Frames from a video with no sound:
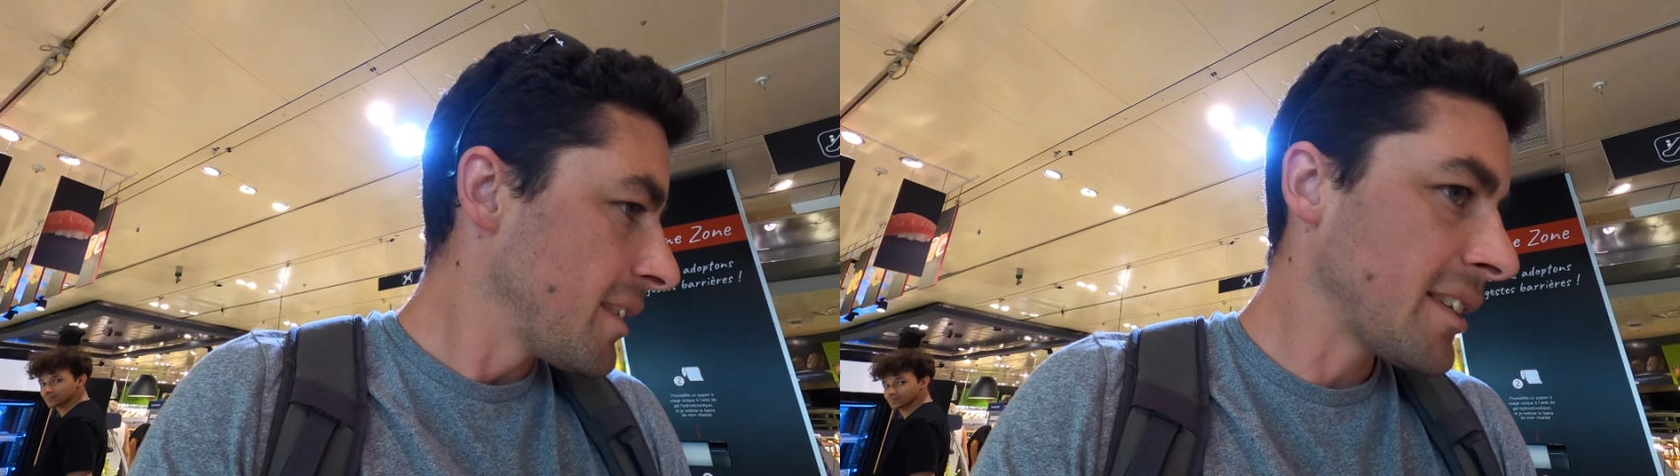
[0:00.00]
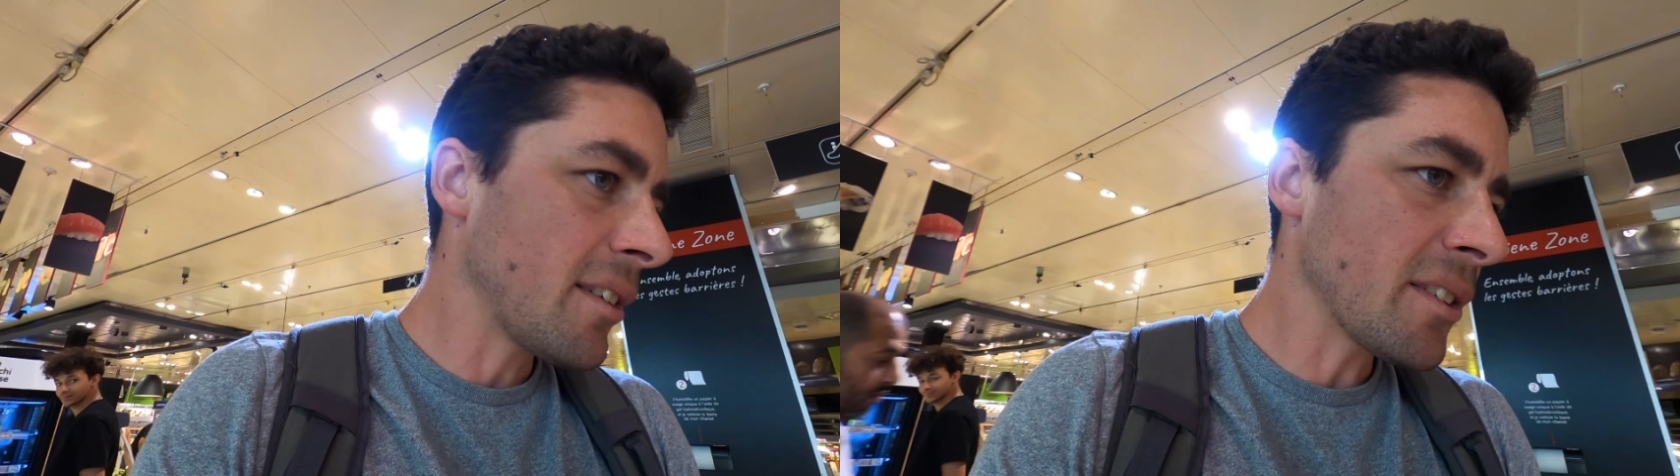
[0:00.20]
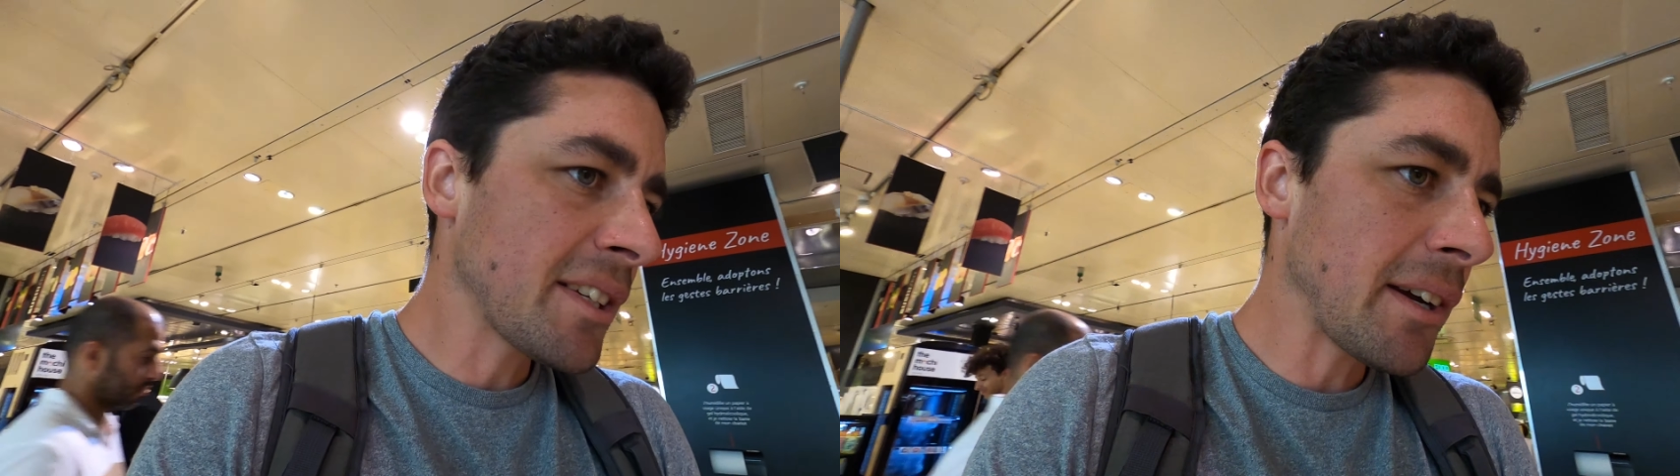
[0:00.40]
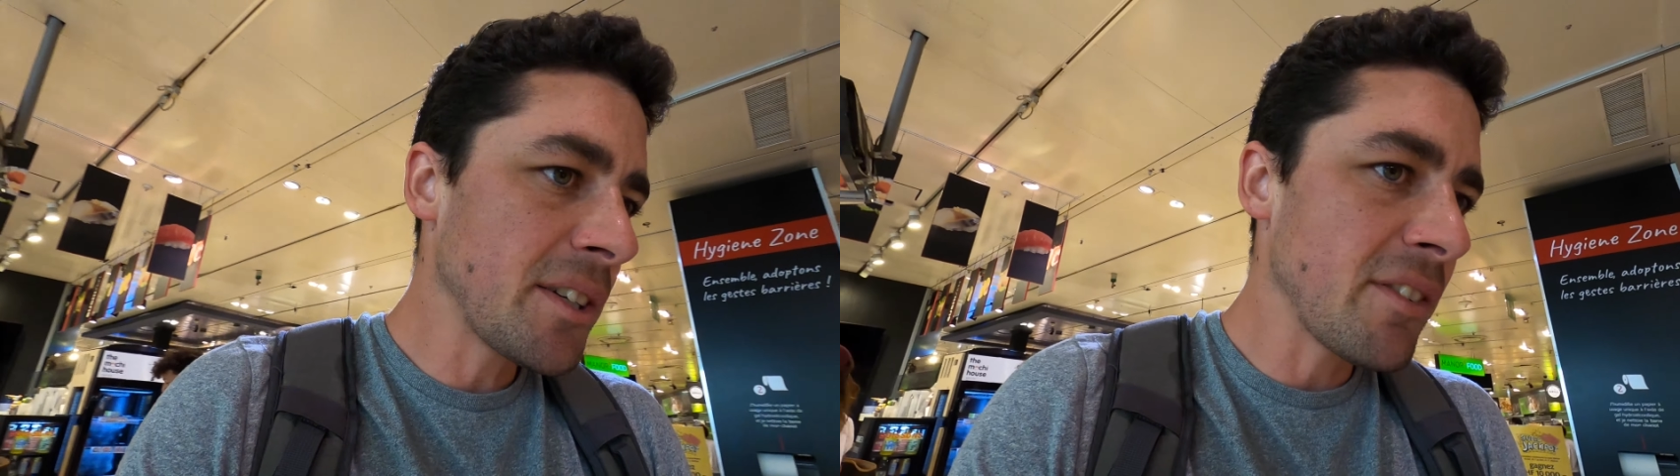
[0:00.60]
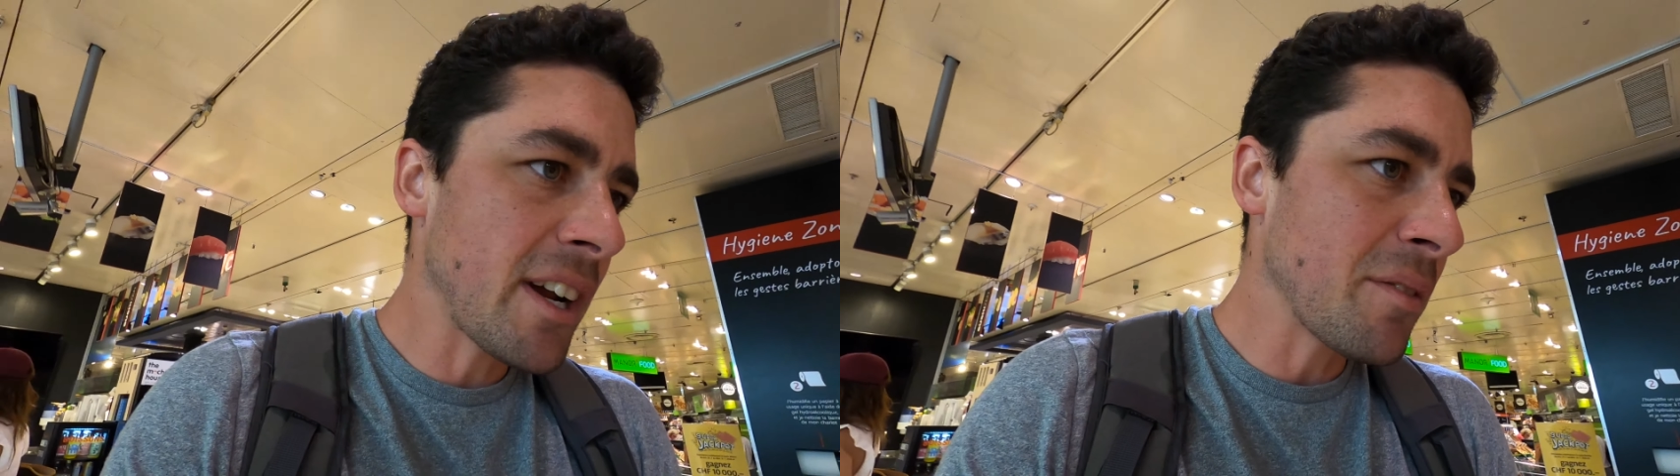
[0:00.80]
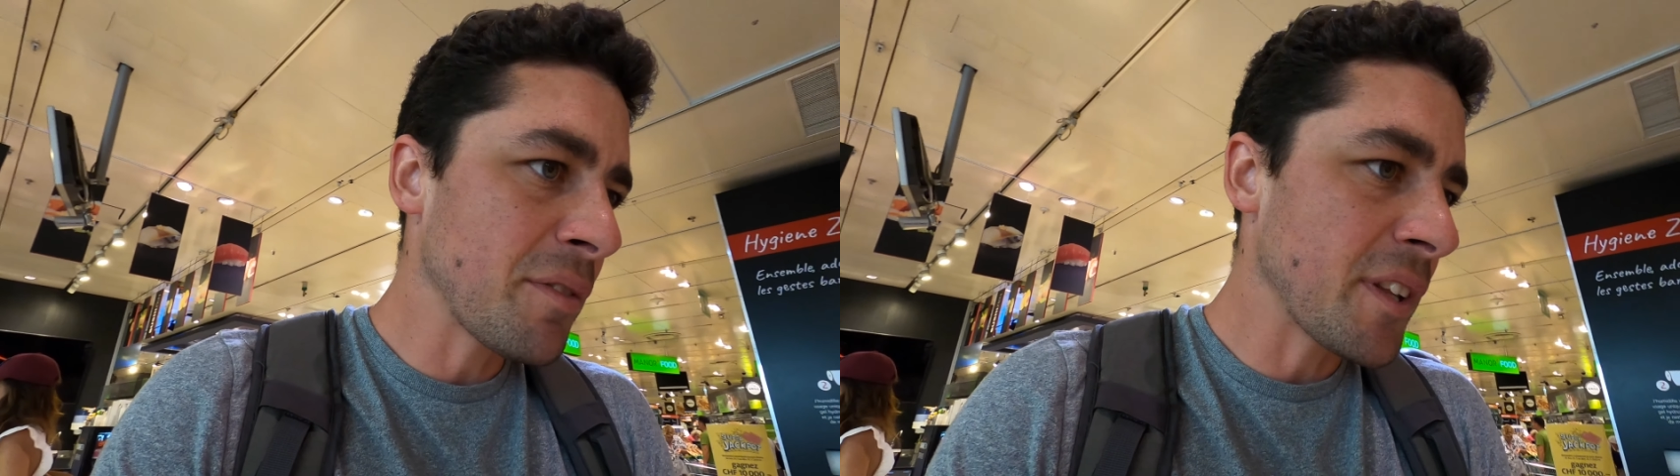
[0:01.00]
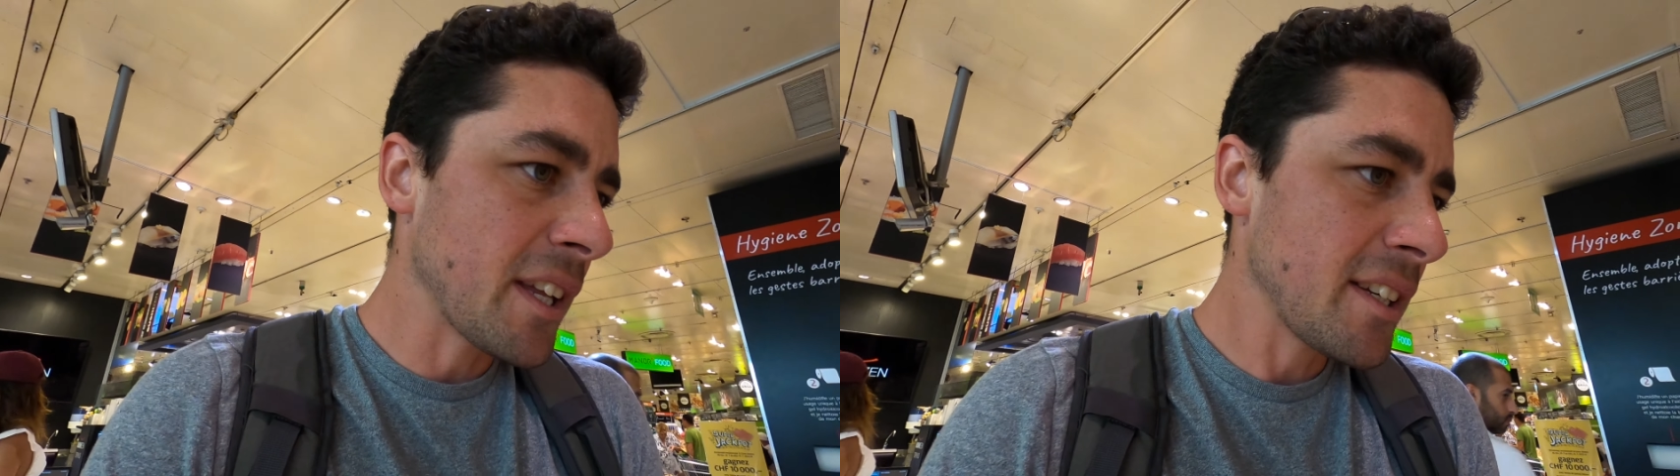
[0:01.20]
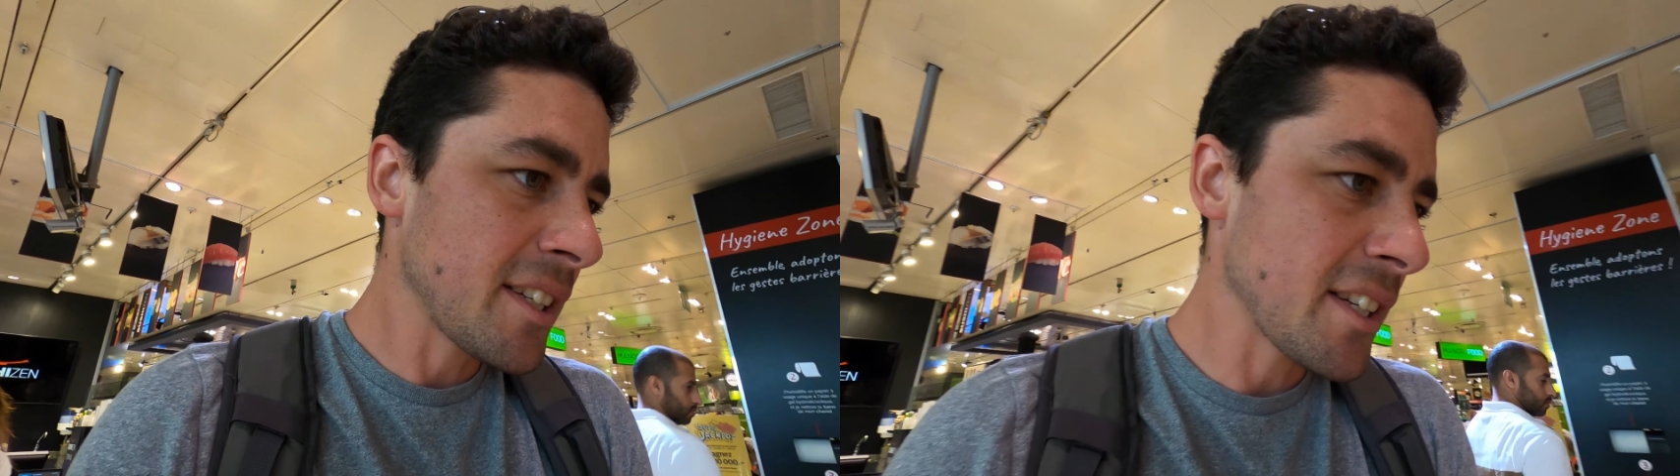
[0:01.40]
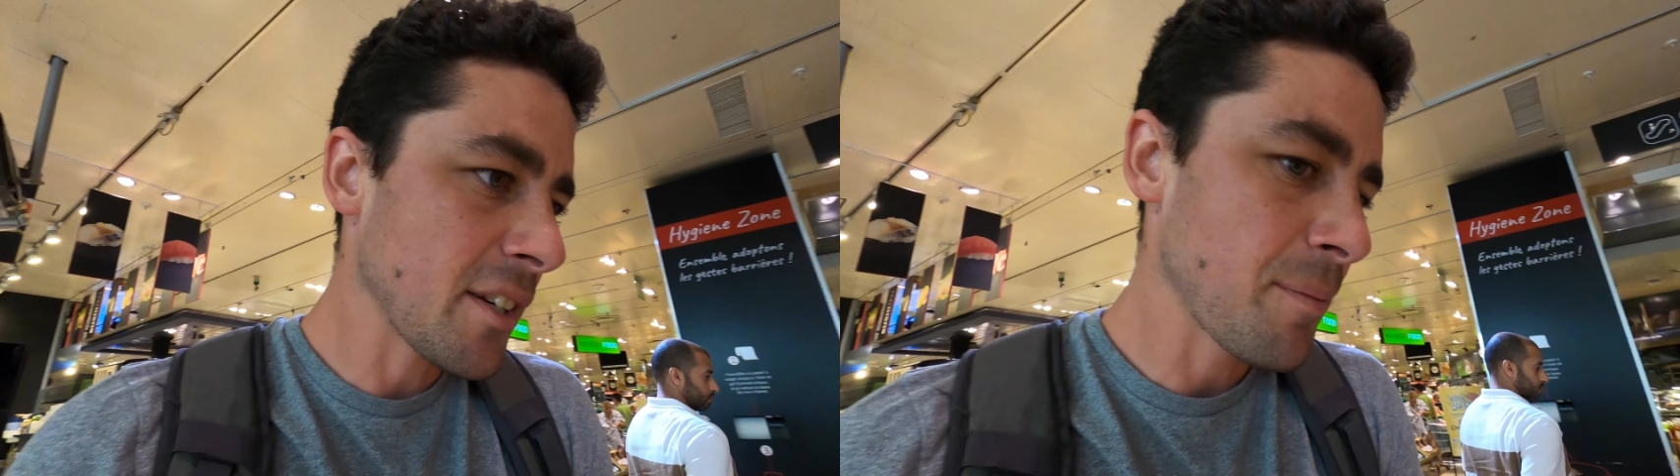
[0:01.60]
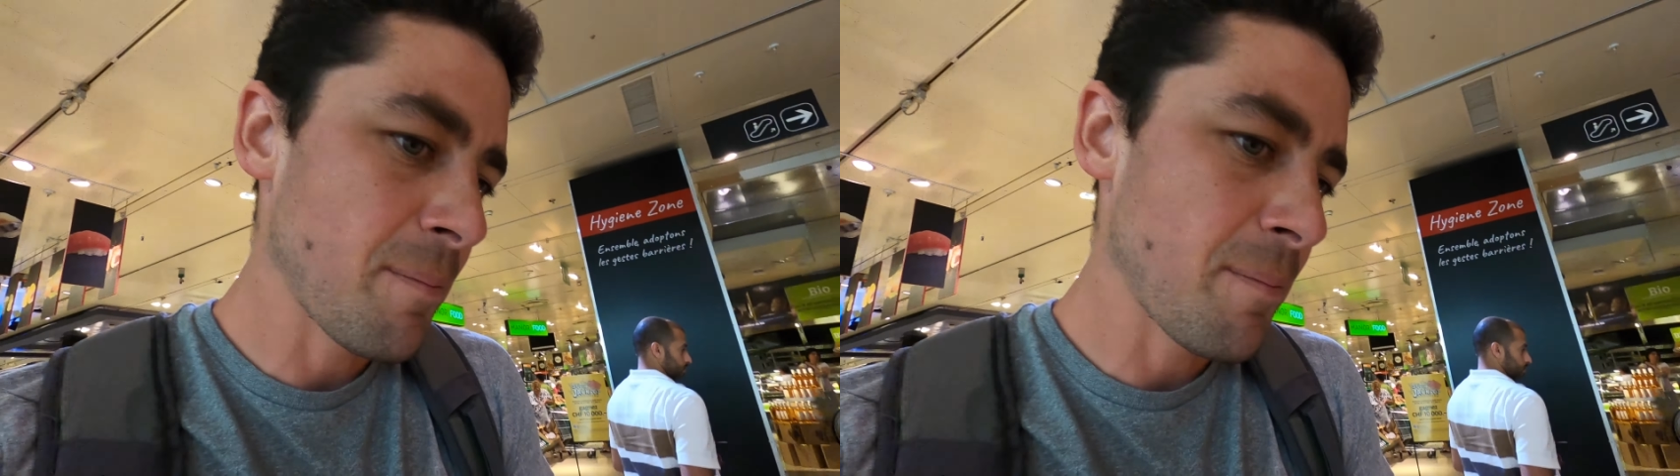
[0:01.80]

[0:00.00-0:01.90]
So I'll turn you around for this.